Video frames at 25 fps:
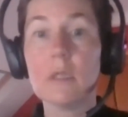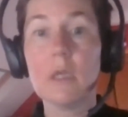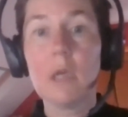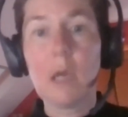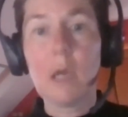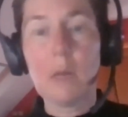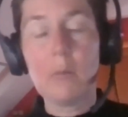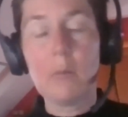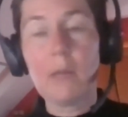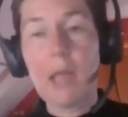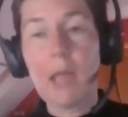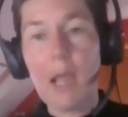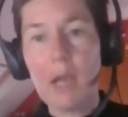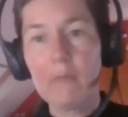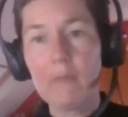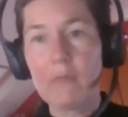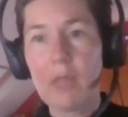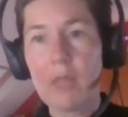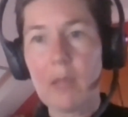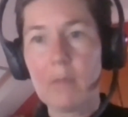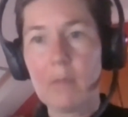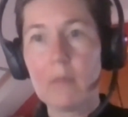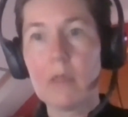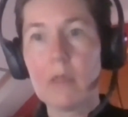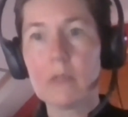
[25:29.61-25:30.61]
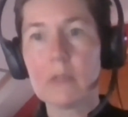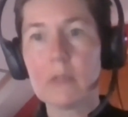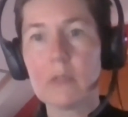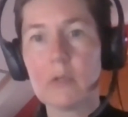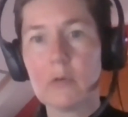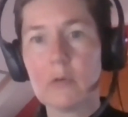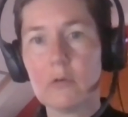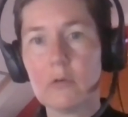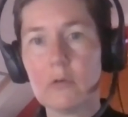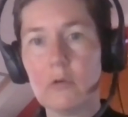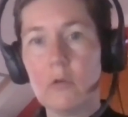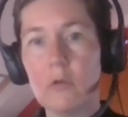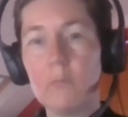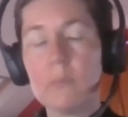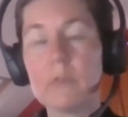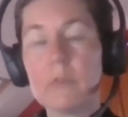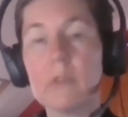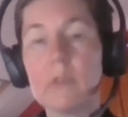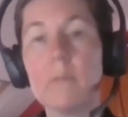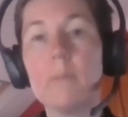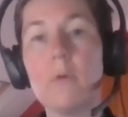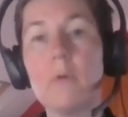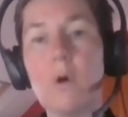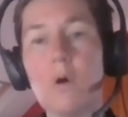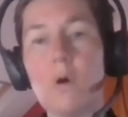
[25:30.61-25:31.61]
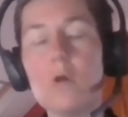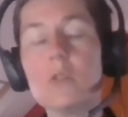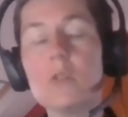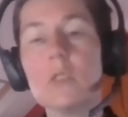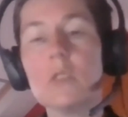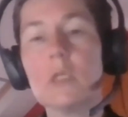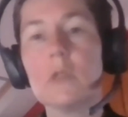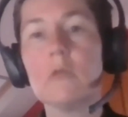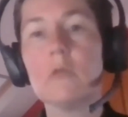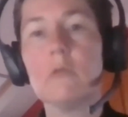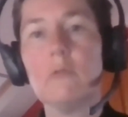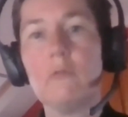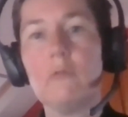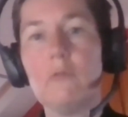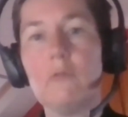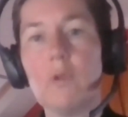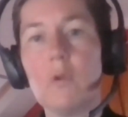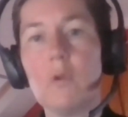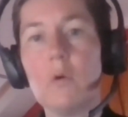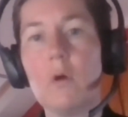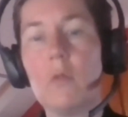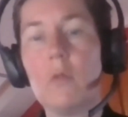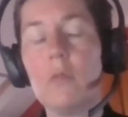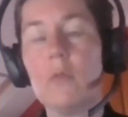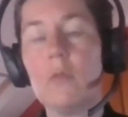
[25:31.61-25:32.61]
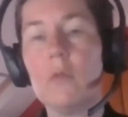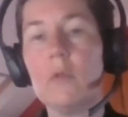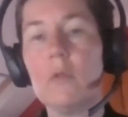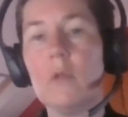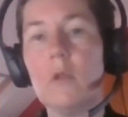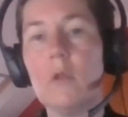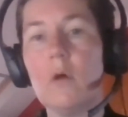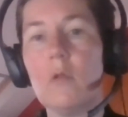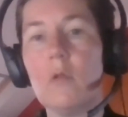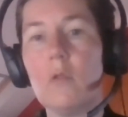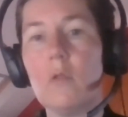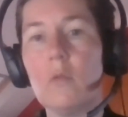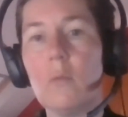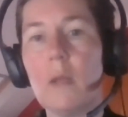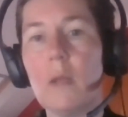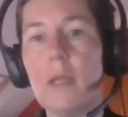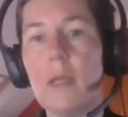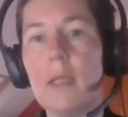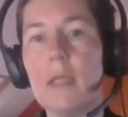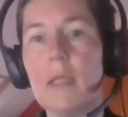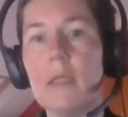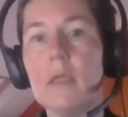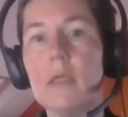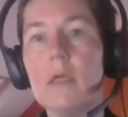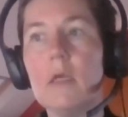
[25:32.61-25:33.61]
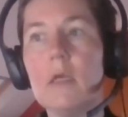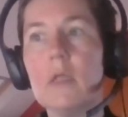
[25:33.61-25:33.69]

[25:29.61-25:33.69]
and we have them as a group supporting the review along the way.